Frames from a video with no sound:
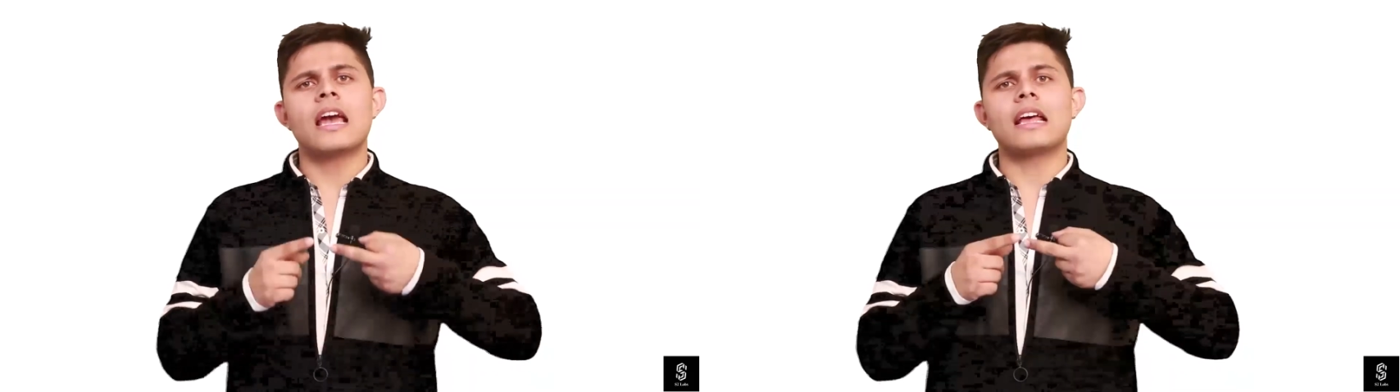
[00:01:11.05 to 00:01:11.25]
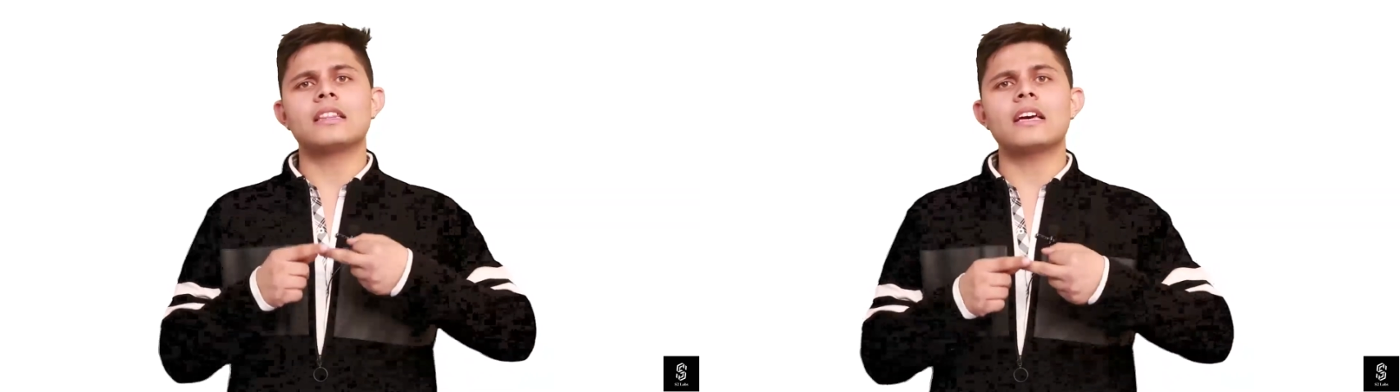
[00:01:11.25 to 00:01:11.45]

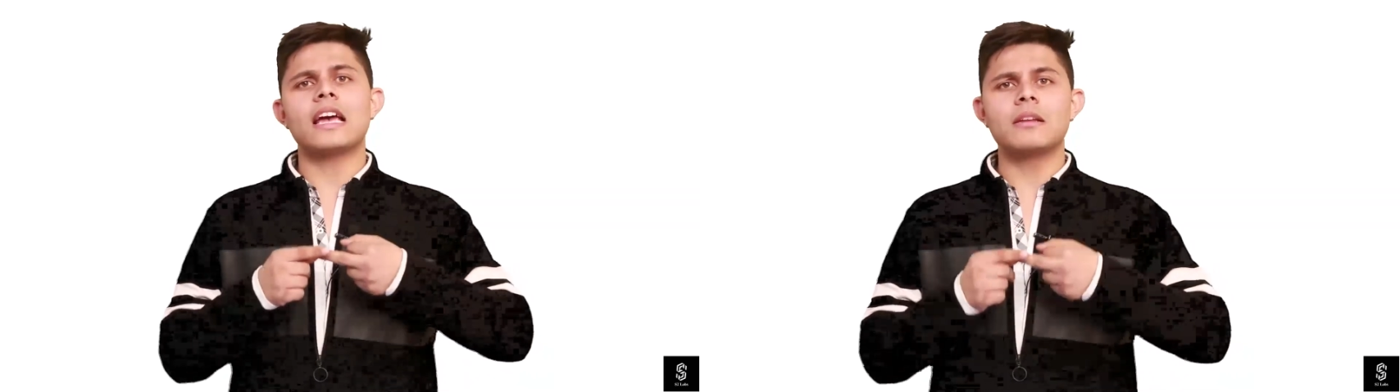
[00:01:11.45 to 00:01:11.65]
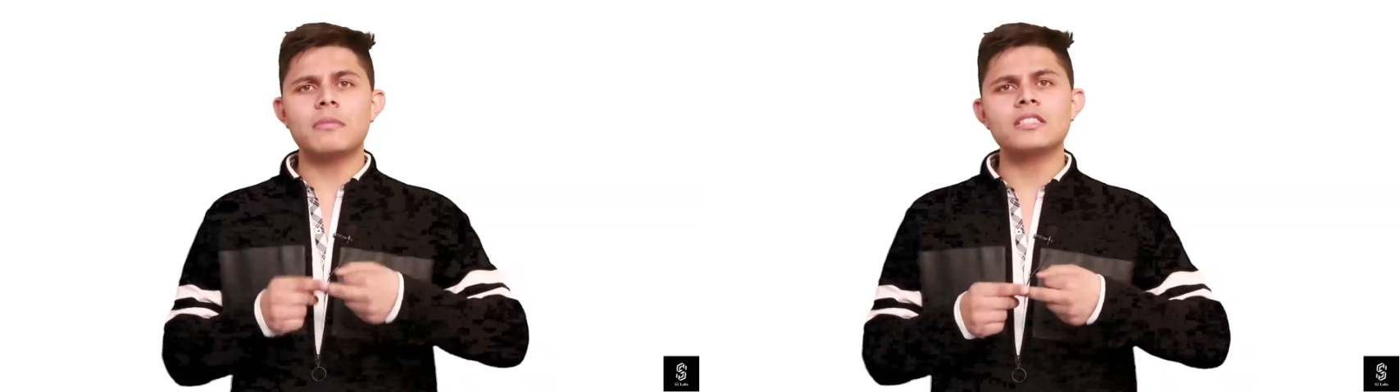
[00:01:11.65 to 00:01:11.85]
and the
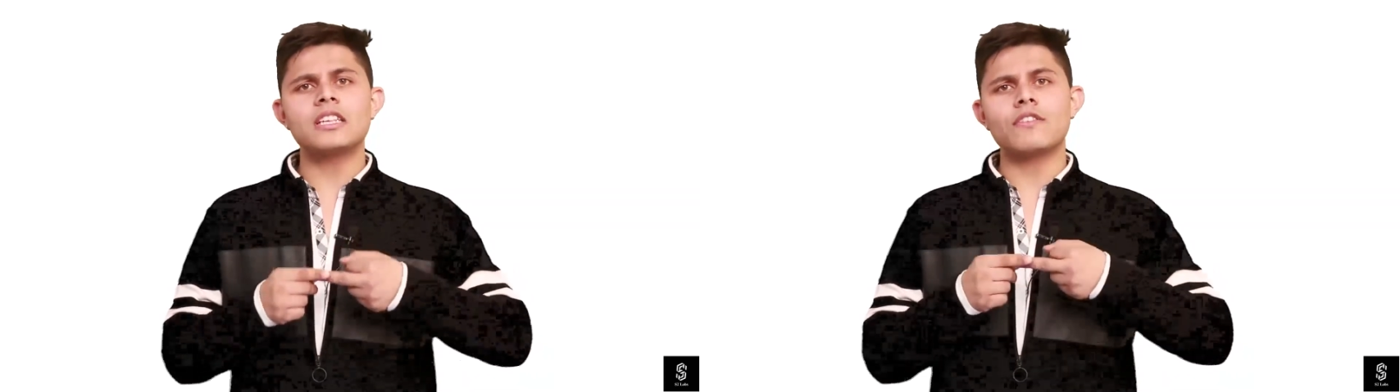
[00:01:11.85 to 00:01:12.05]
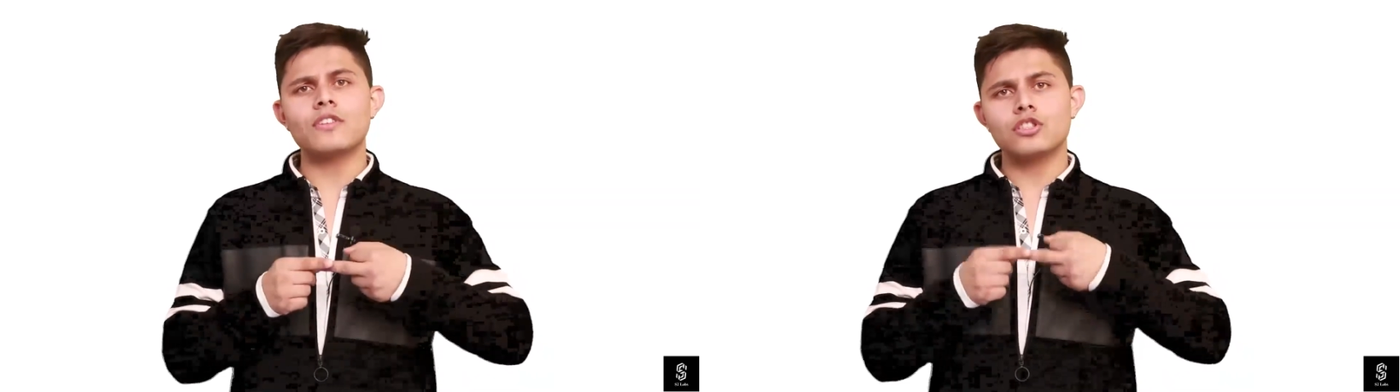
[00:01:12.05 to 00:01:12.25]
elements
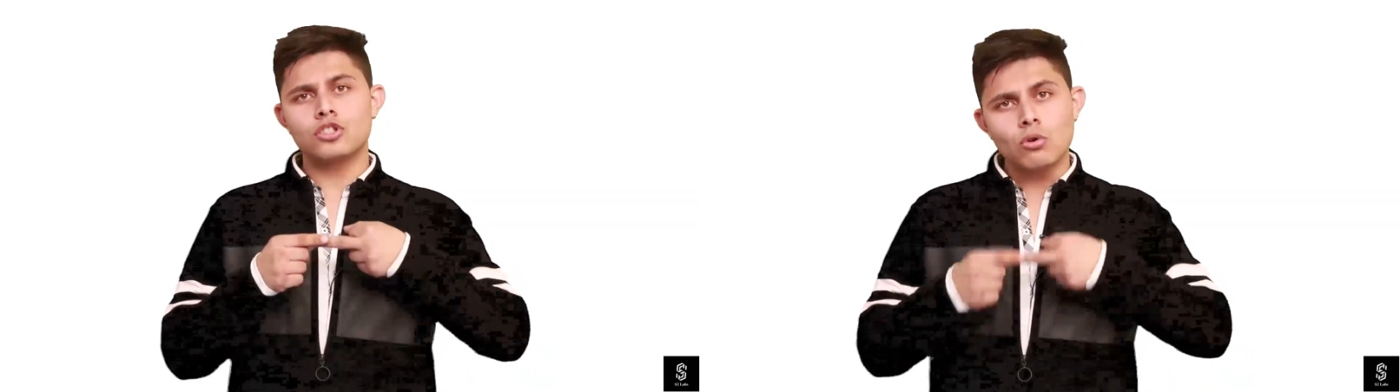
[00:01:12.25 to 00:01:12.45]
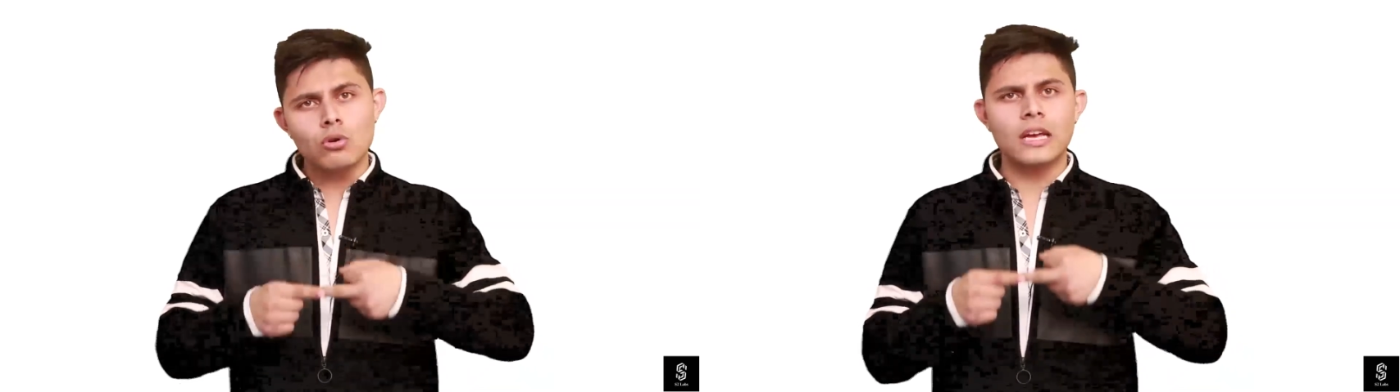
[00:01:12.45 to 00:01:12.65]
that we
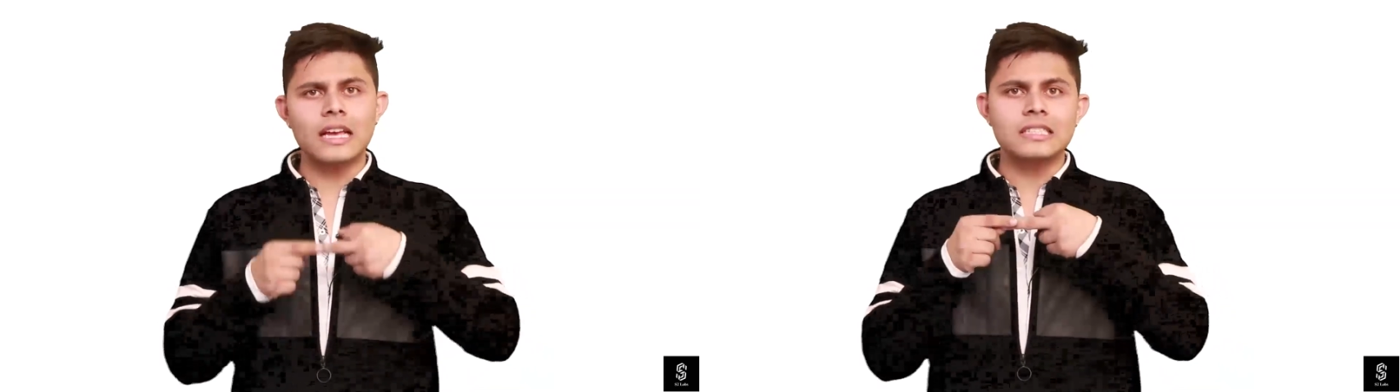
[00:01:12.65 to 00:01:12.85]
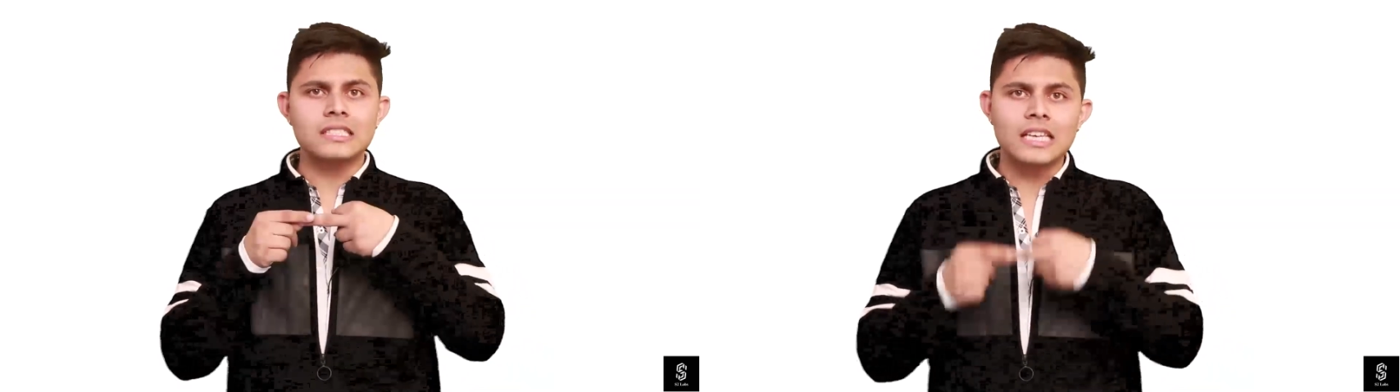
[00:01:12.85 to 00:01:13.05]
store
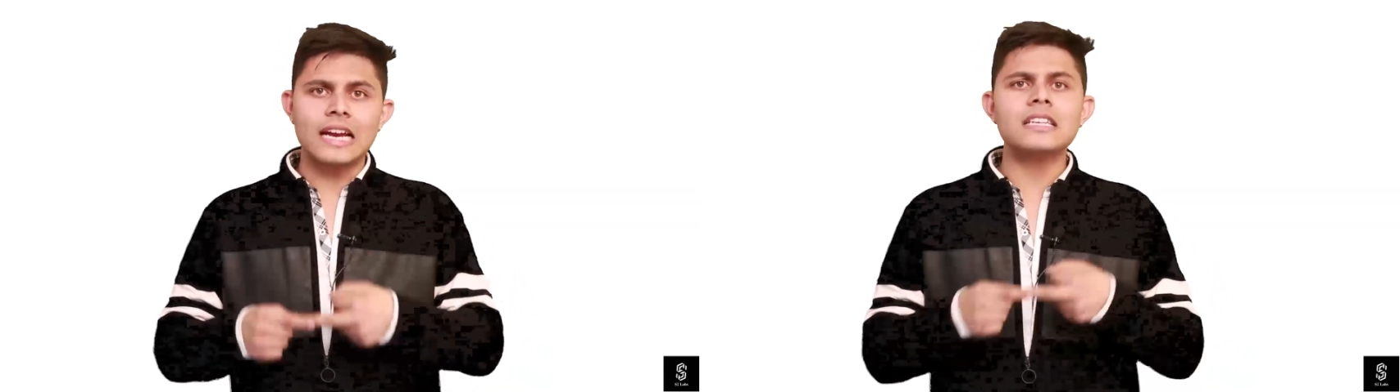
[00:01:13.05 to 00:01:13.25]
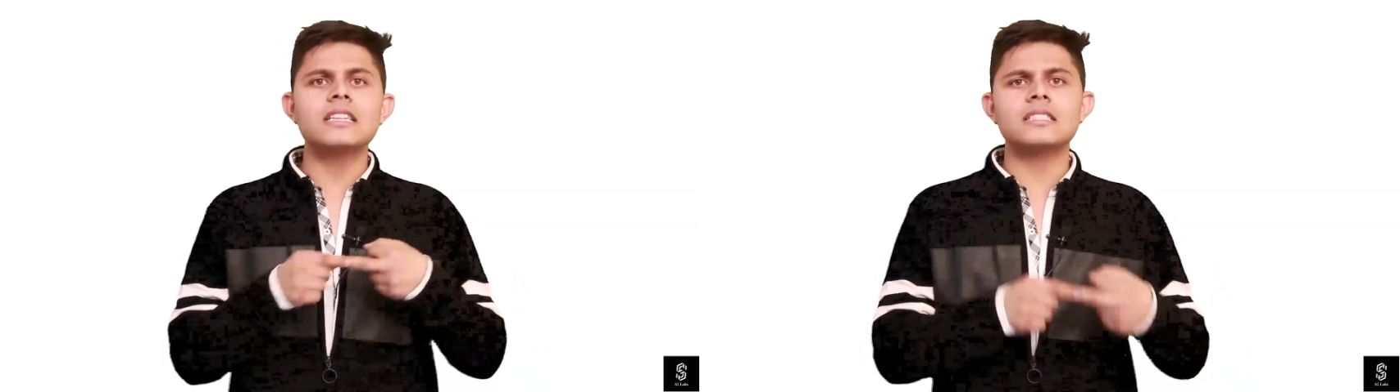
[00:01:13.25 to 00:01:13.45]

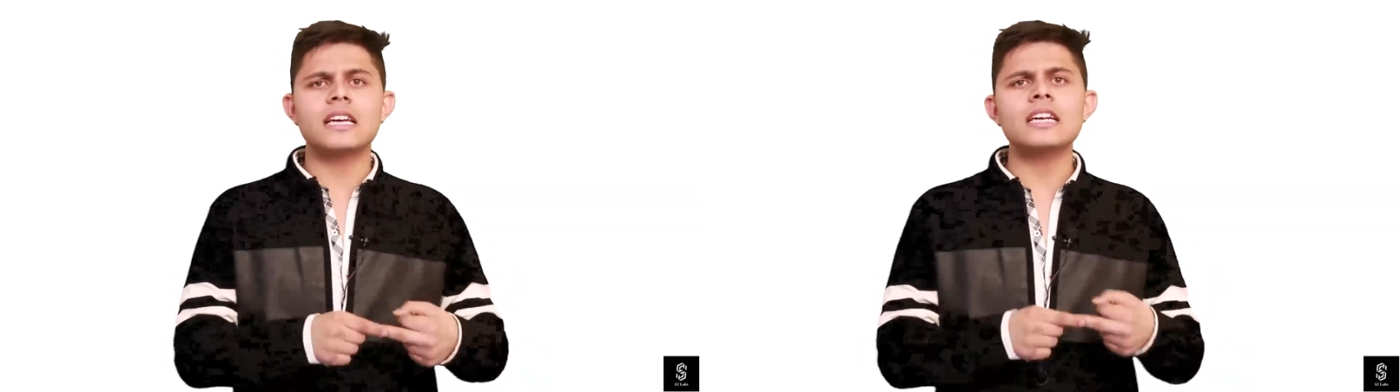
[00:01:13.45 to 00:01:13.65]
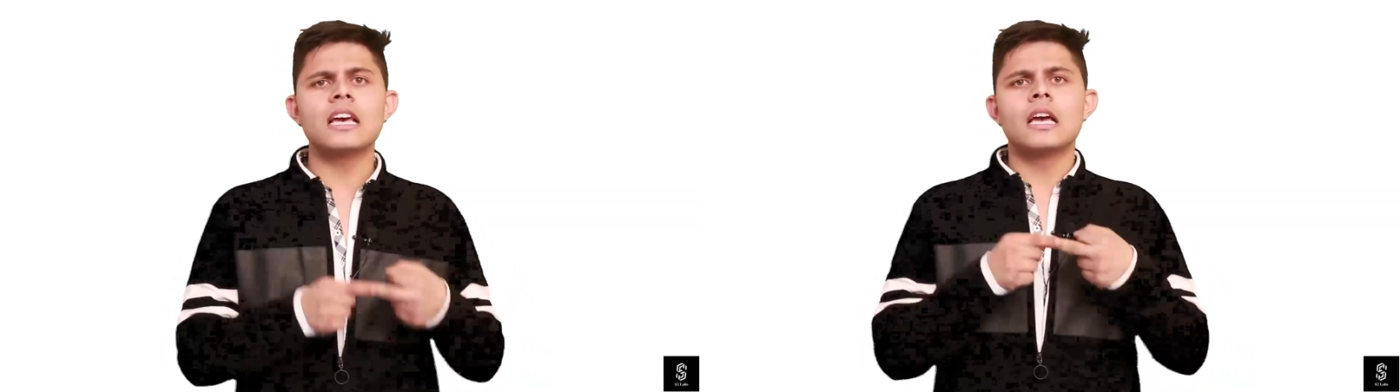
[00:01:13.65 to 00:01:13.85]
inside the
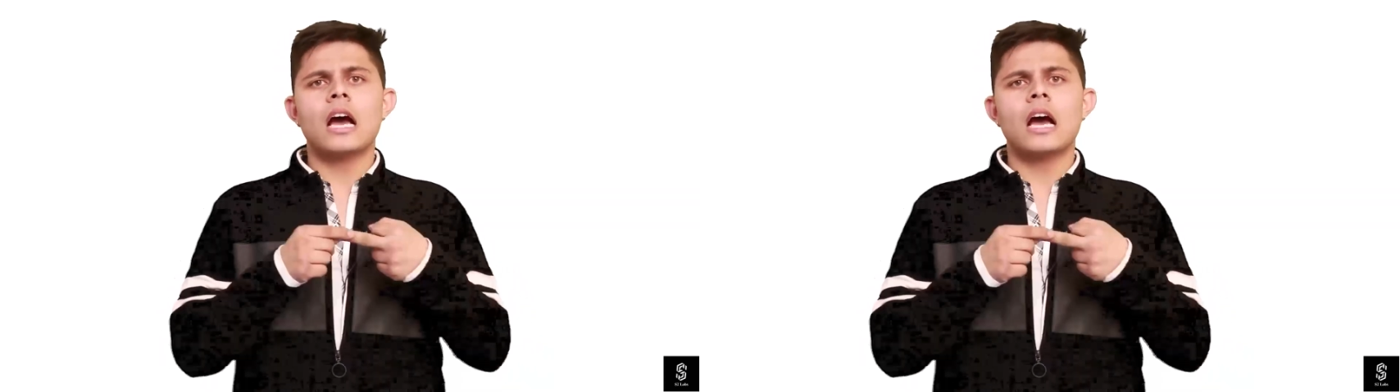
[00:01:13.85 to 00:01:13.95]
set